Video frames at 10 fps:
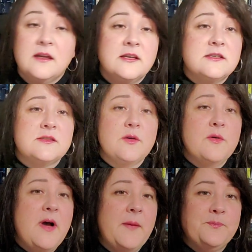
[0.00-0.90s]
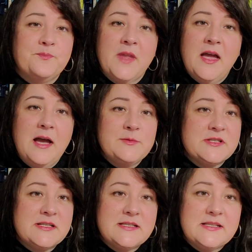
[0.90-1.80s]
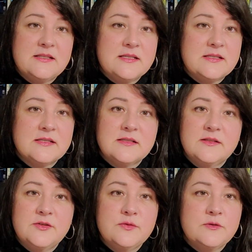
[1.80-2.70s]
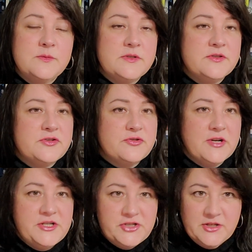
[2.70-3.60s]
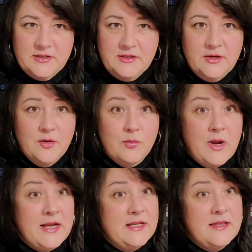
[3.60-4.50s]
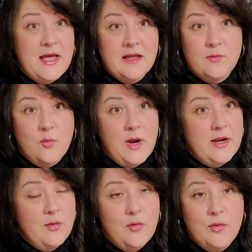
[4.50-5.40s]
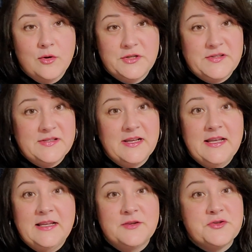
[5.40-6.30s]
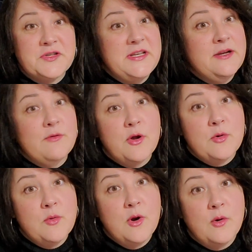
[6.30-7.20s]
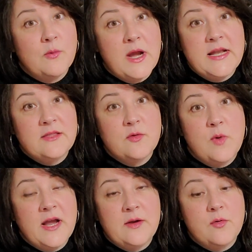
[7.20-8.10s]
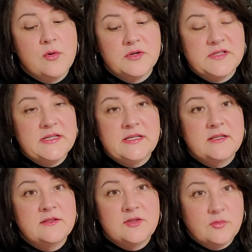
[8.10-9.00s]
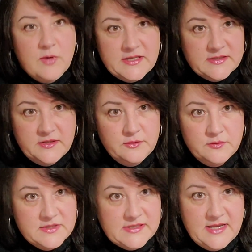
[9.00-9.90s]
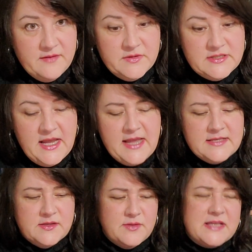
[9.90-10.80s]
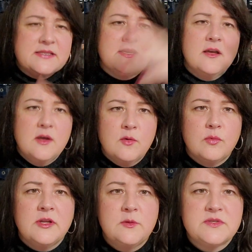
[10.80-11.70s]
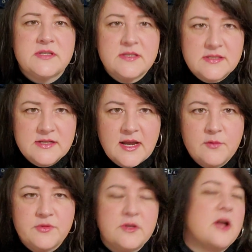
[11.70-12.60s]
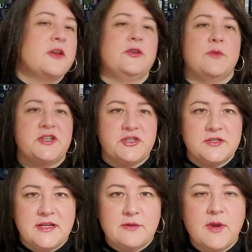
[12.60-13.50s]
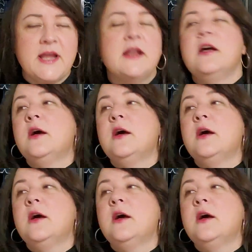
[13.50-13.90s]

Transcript: So I'm just going to say this is the new administration, riding that white horse. Here's a hero riding the white horse in to rescue and save the day. So that's really what's in the sky with Inauguration Day, right?